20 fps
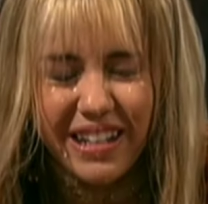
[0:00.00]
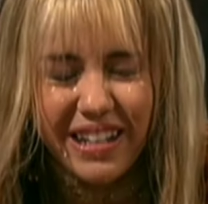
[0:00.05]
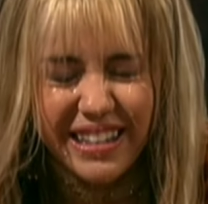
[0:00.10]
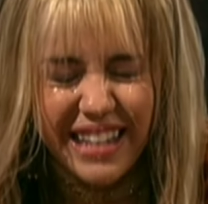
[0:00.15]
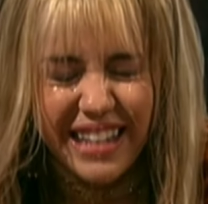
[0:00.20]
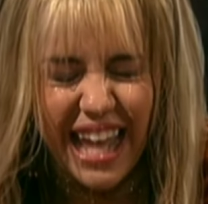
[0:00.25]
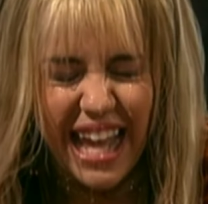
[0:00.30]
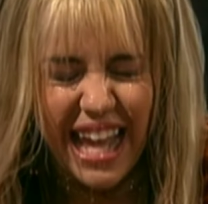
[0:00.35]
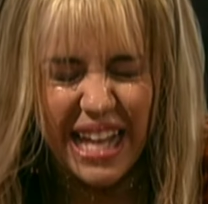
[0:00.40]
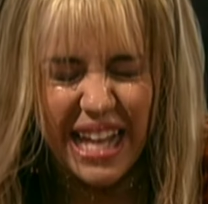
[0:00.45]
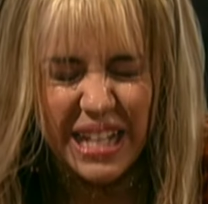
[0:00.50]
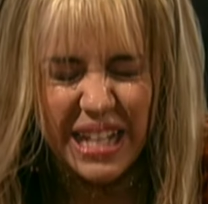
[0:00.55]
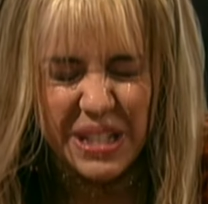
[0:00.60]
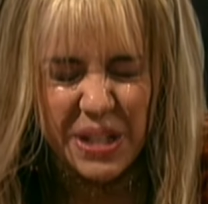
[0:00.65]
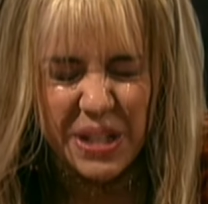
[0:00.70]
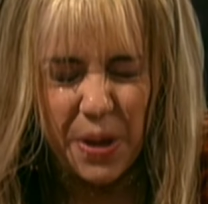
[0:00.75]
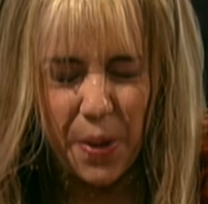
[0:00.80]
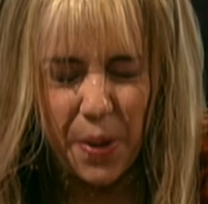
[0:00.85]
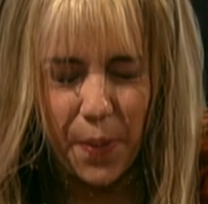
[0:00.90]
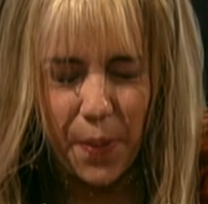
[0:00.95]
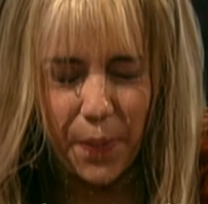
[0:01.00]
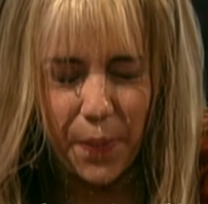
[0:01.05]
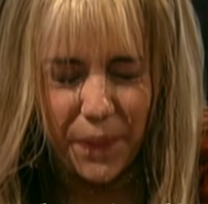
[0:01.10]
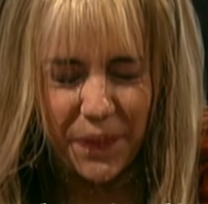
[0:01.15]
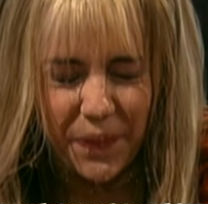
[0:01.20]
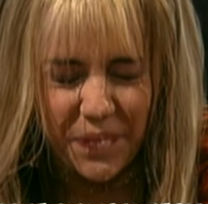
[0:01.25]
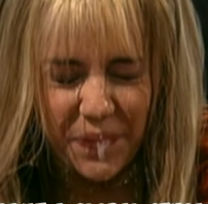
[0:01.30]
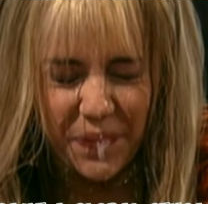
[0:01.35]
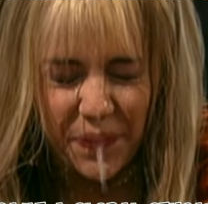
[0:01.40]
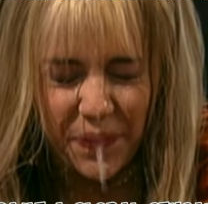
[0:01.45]
became a global
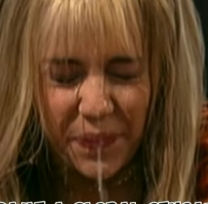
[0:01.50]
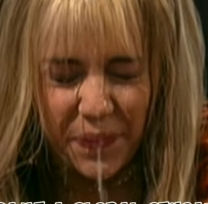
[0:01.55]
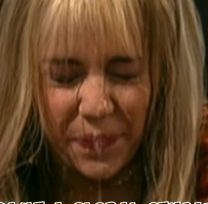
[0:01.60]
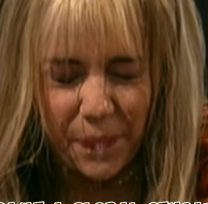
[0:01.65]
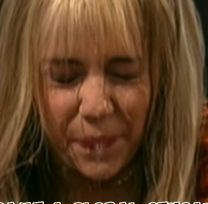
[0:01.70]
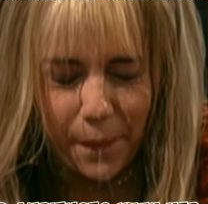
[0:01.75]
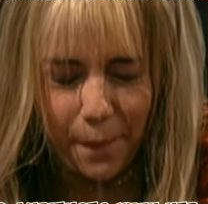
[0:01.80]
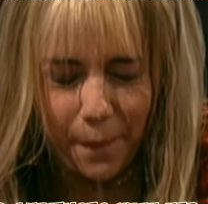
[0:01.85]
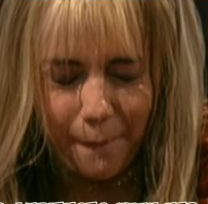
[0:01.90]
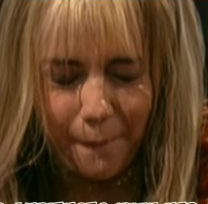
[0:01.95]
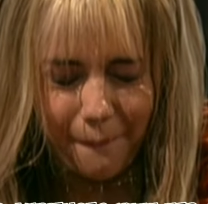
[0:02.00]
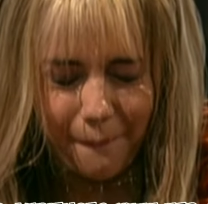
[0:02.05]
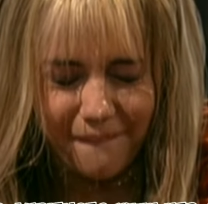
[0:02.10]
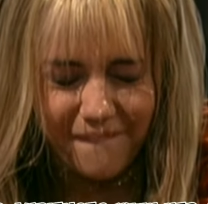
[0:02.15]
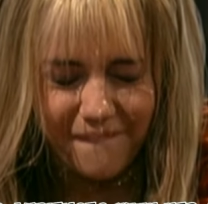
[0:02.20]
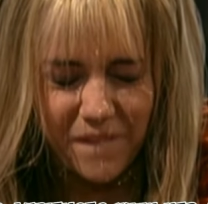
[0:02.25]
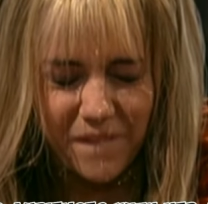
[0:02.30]
sensation, captivating